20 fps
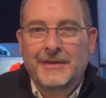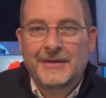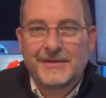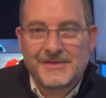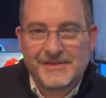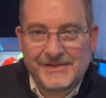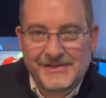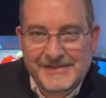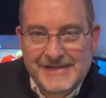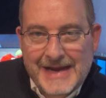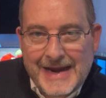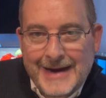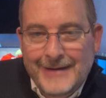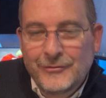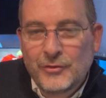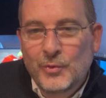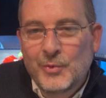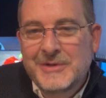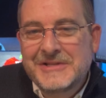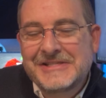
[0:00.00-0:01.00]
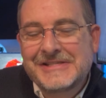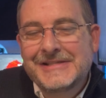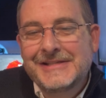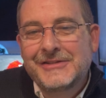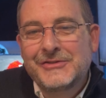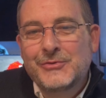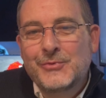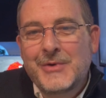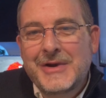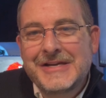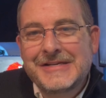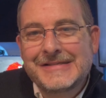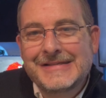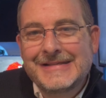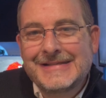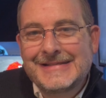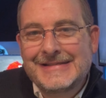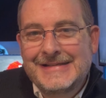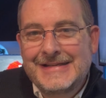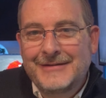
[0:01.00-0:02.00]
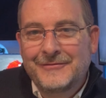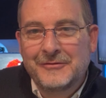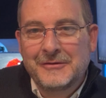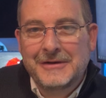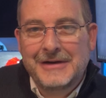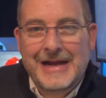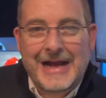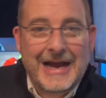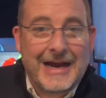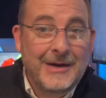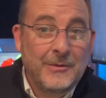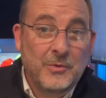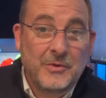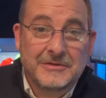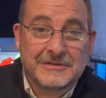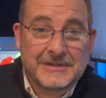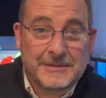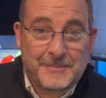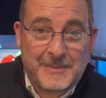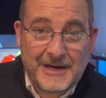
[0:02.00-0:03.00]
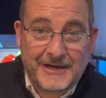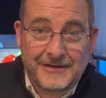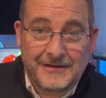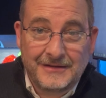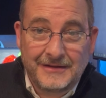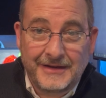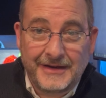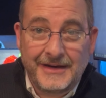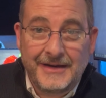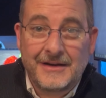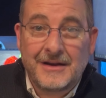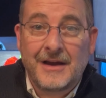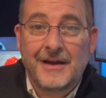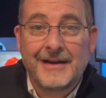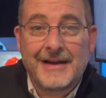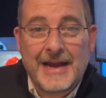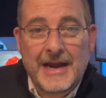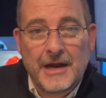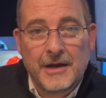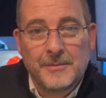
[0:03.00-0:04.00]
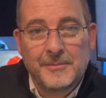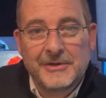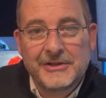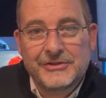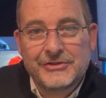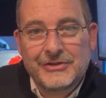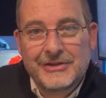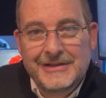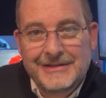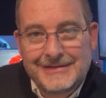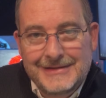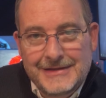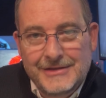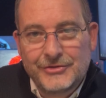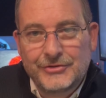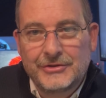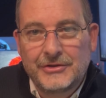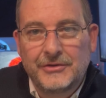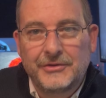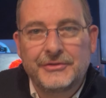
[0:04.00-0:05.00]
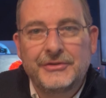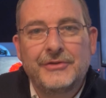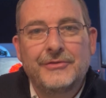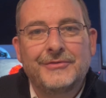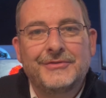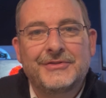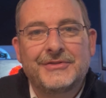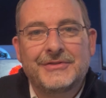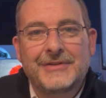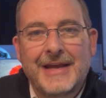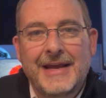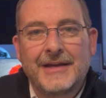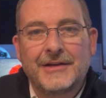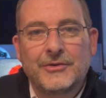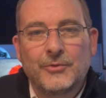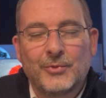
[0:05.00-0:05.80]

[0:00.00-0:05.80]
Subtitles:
Since everyone's situation is different, I won't speculate on how much additional you'd stand to